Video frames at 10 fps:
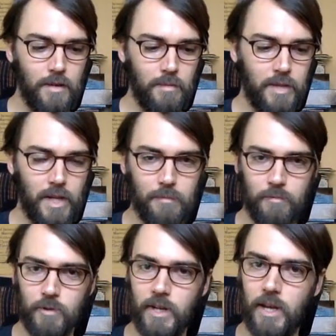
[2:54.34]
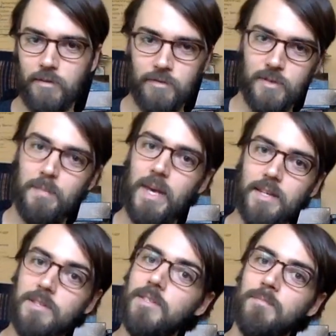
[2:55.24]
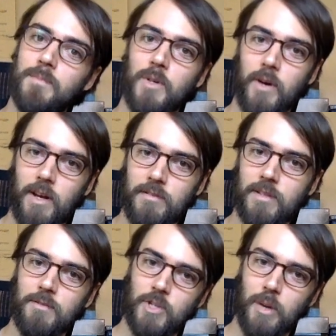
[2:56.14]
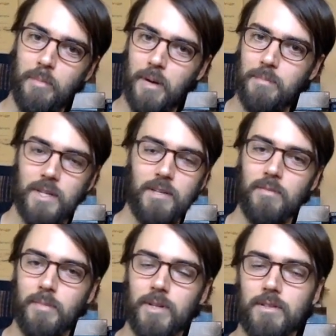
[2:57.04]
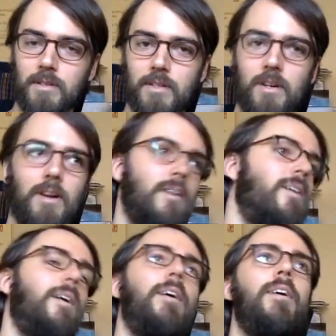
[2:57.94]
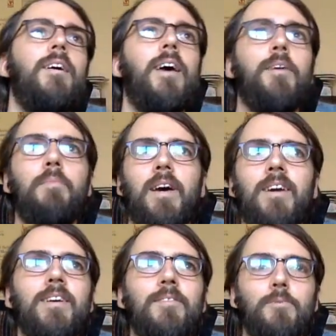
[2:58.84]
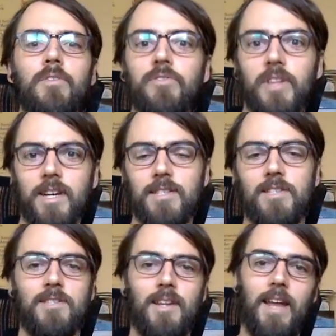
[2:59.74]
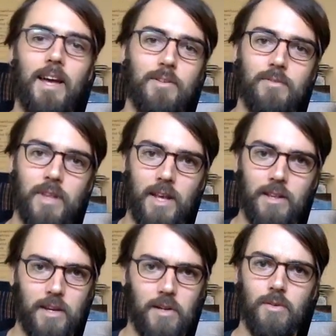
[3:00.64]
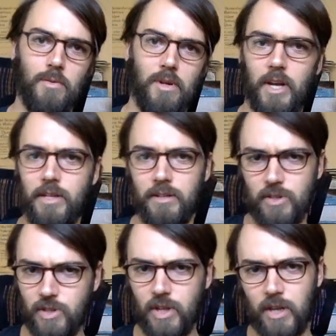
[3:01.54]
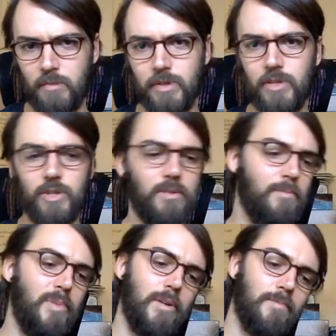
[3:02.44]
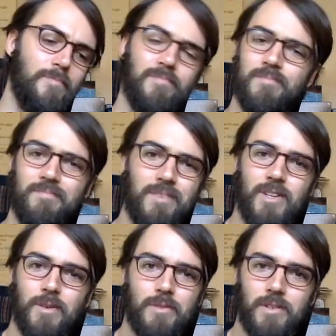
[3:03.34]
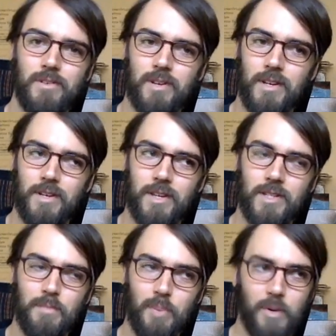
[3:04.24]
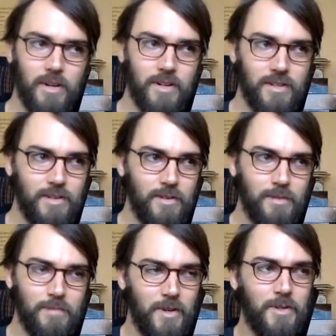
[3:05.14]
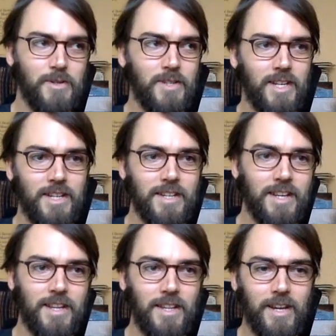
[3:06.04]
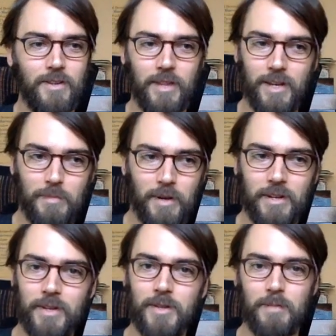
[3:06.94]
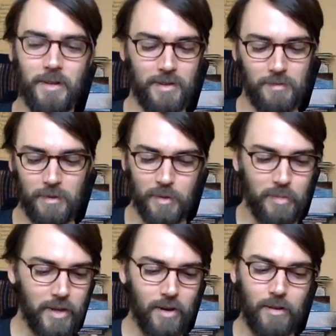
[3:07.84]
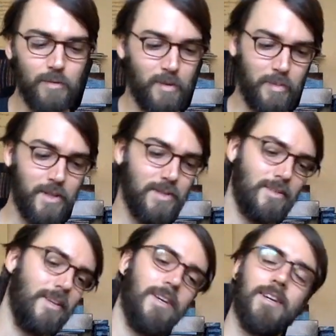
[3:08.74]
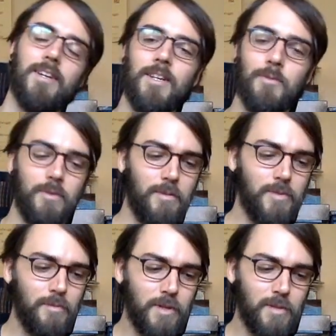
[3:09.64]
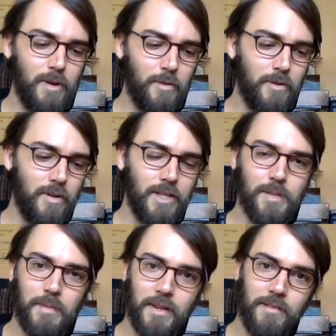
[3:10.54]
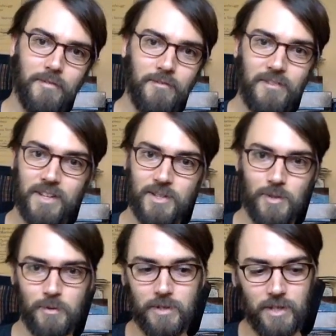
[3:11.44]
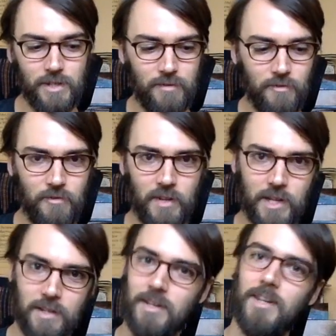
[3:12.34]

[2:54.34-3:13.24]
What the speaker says: But then I'm run out of space, so I have to jump up to different parts of the guitar. And my reflex is to not do that. Like, well, I need to stay in position. But you don't. It's important to understand, be able to hear the melody, be able to play all over the place, and not worry so much about whether or not something fits or doesn't fit.